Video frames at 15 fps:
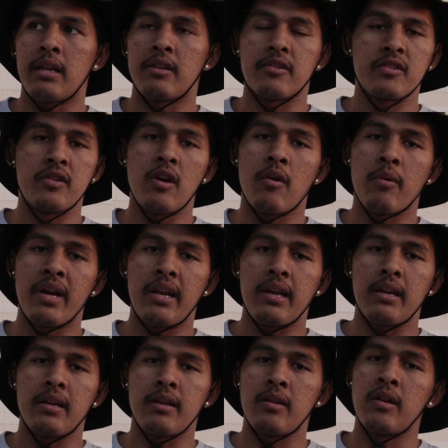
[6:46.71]
There's no
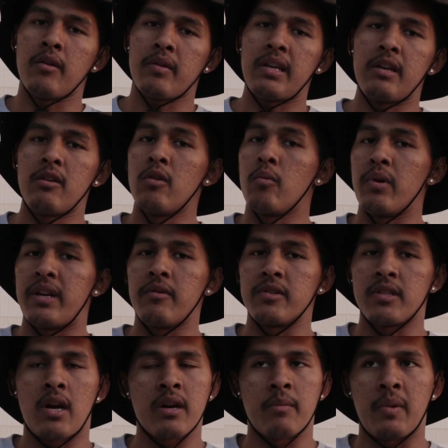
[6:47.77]
way, you know, he knew what he
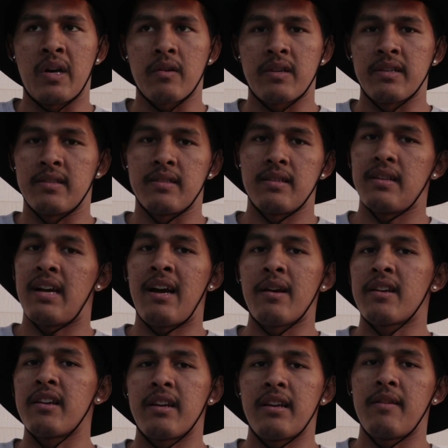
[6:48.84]
was talking about because
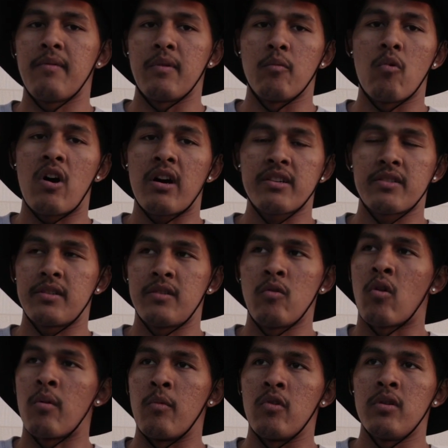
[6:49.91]
I couldn't even walk
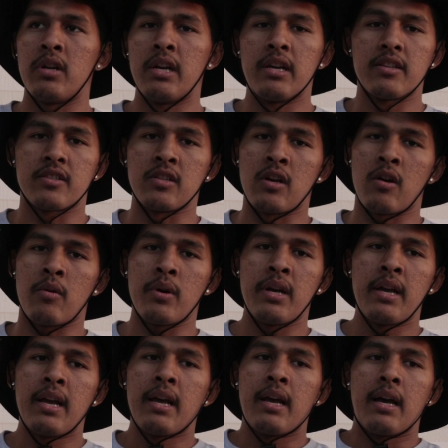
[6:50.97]
normal. So
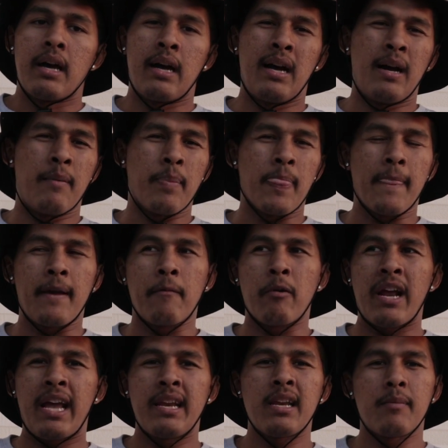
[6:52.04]

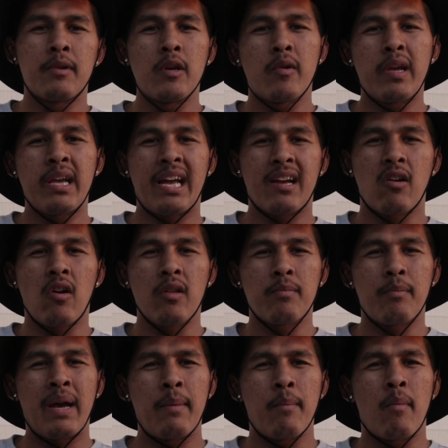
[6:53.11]
what I ended up doing, I
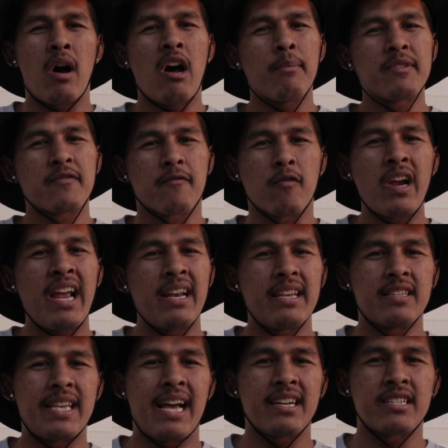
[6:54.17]
called my mom's friend,
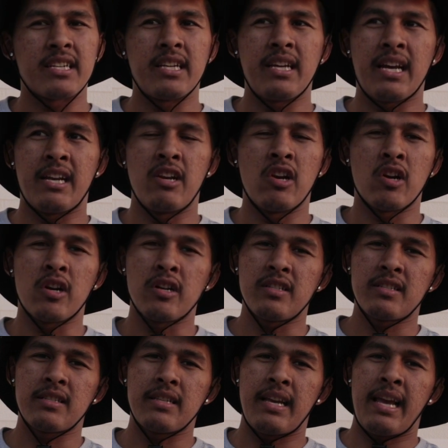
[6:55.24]
is actually a
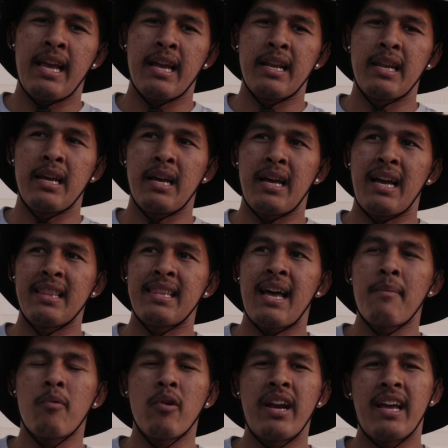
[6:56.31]
nurse. And at
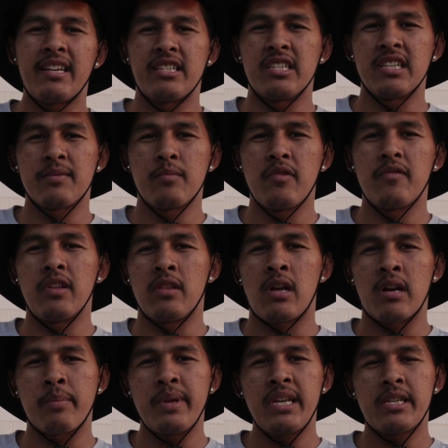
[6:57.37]
that point, I had just moved to
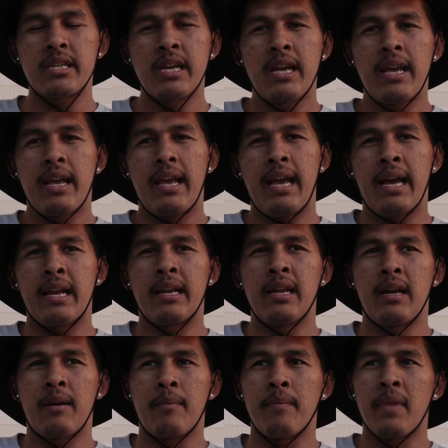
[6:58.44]
Long Beach. And
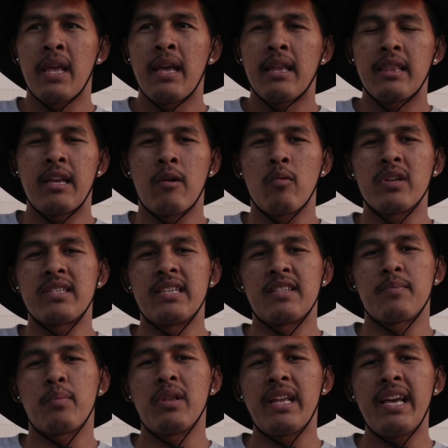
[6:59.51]
there was
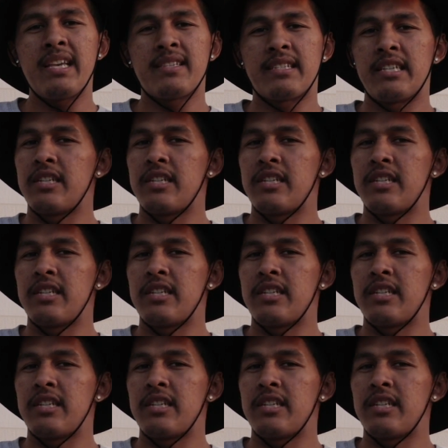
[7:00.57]
this place